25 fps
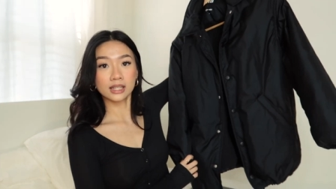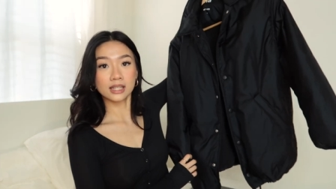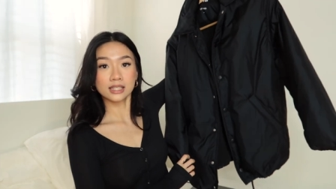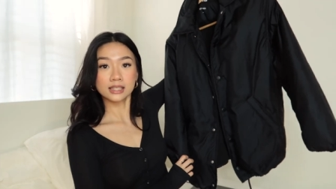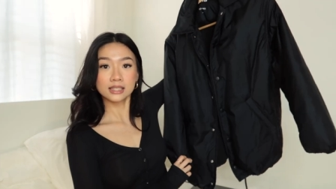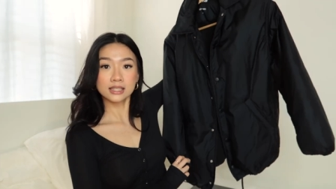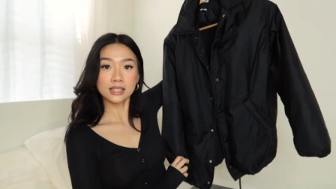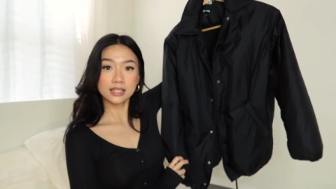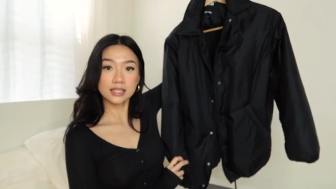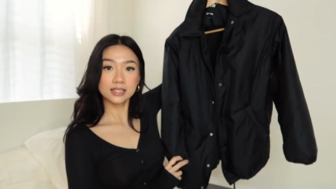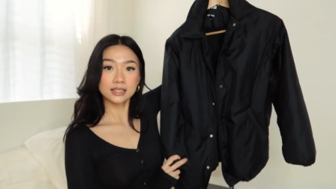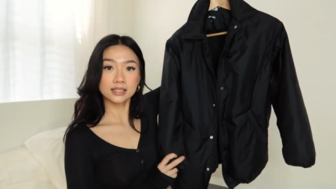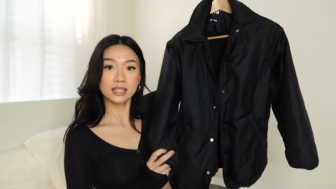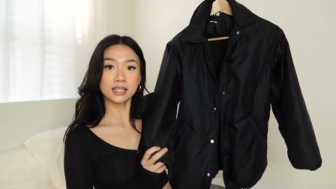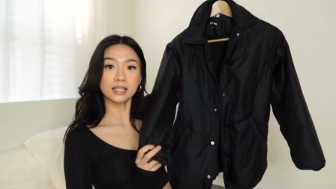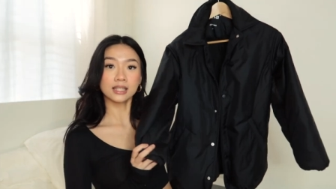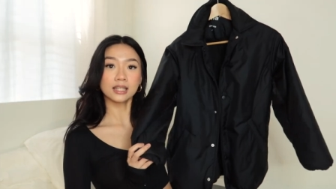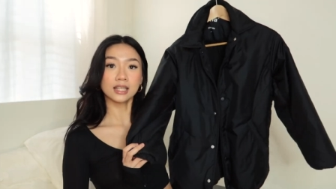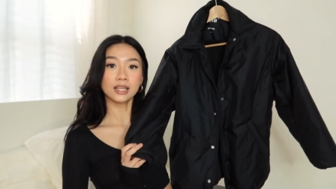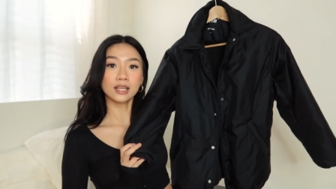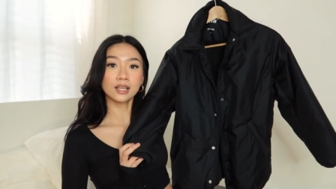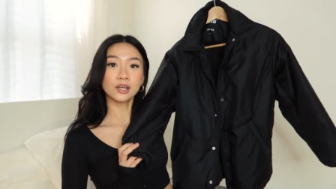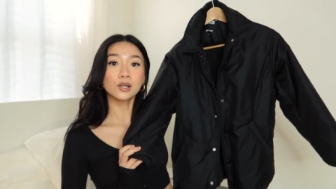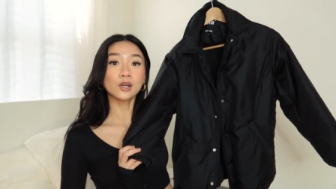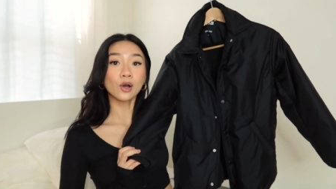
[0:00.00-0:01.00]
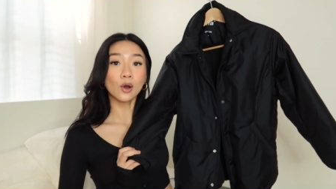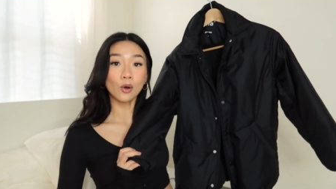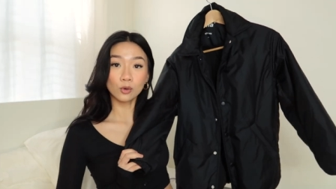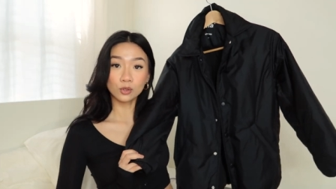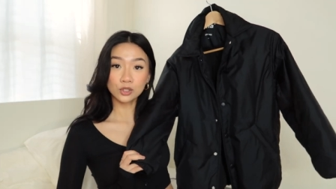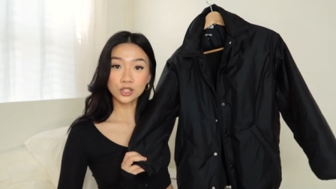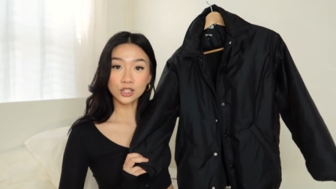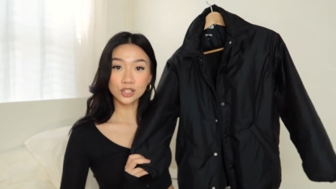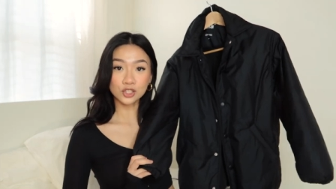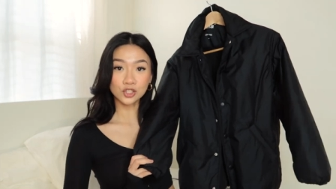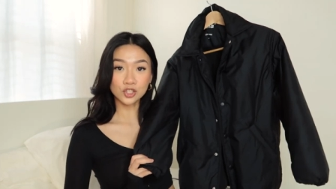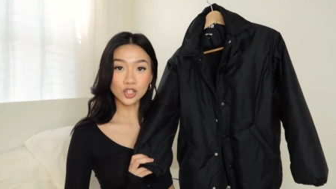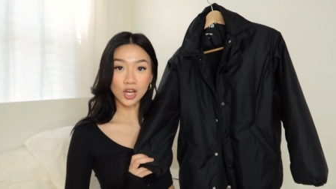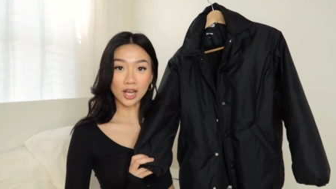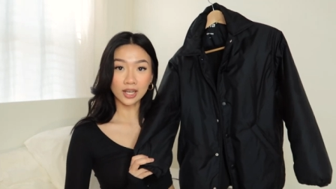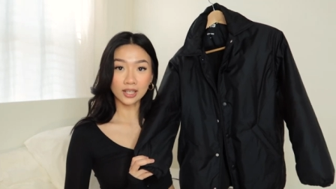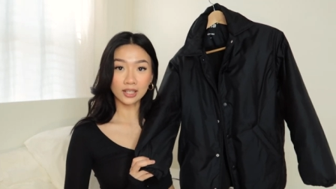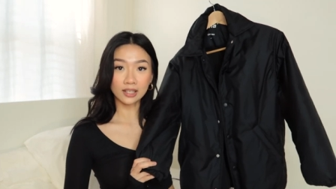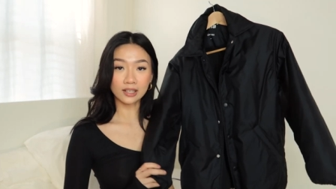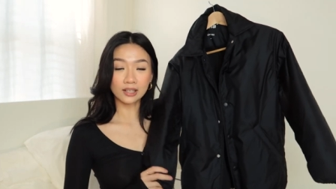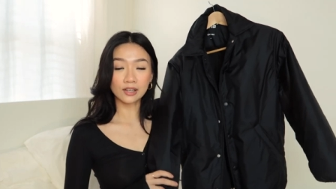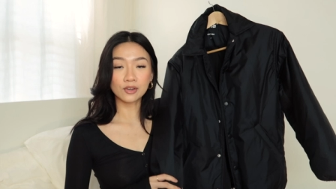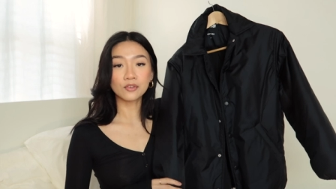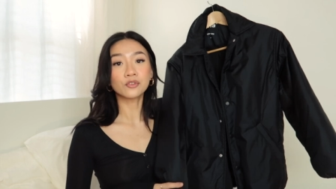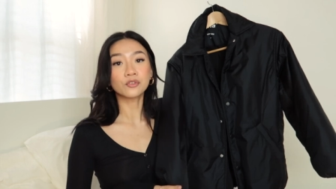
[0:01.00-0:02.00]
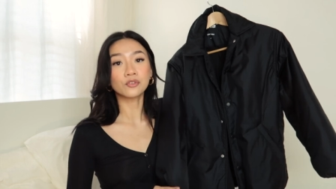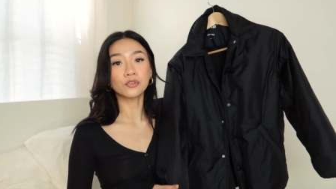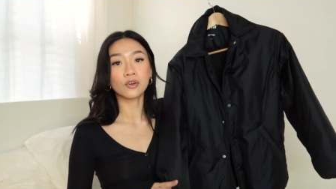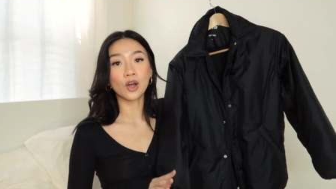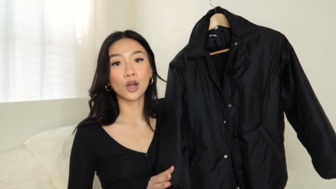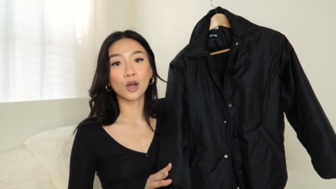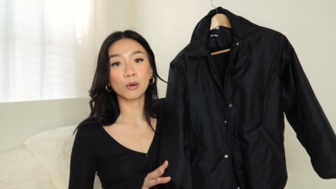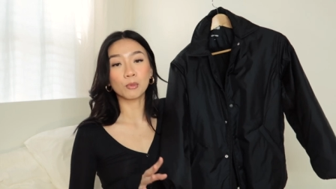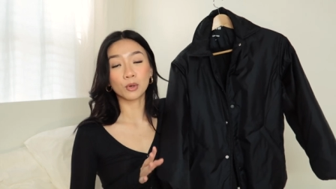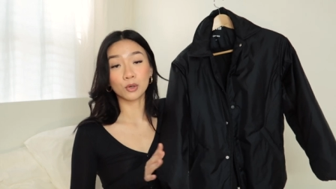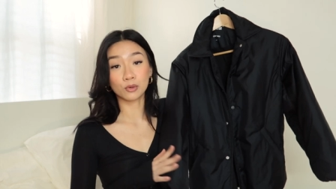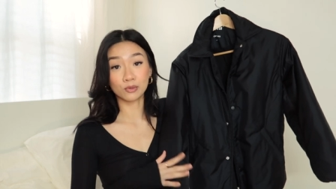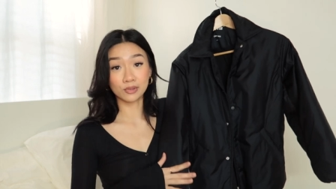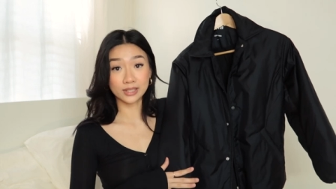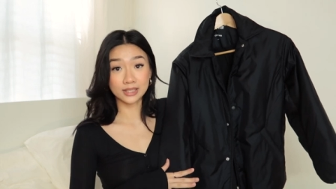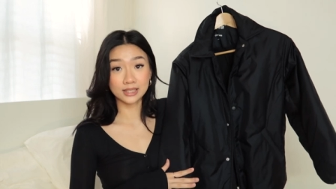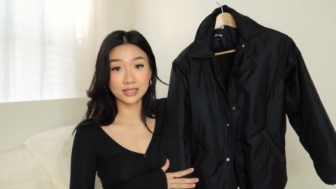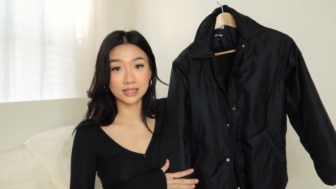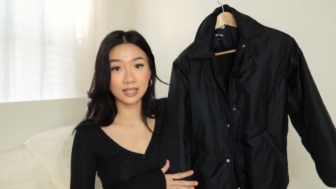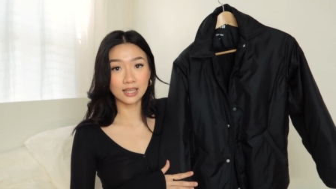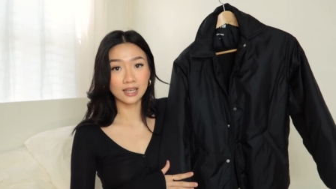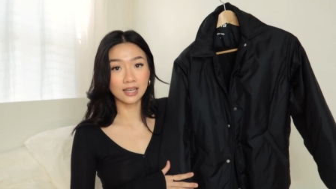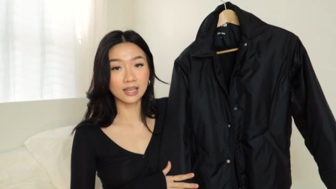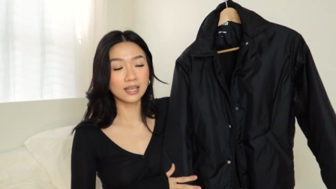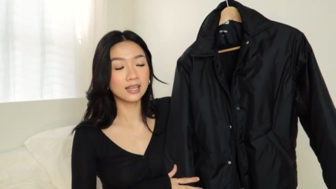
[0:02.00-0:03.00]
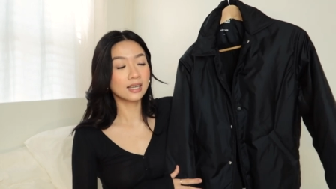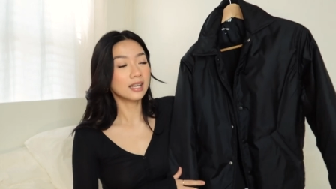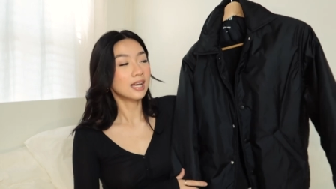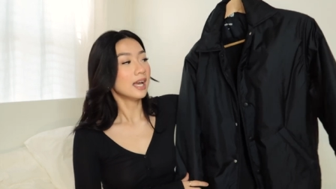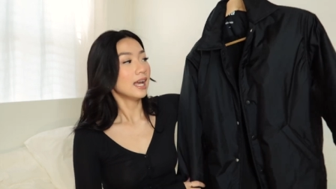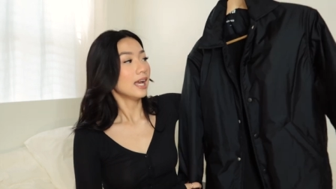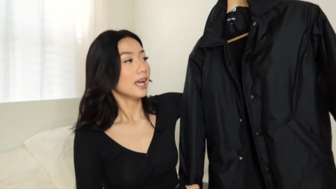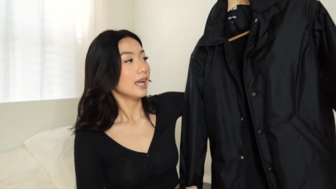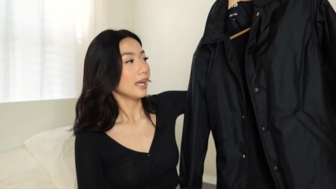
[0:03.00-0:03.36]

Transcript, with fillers: This is the Coaches jacket from Aritzia,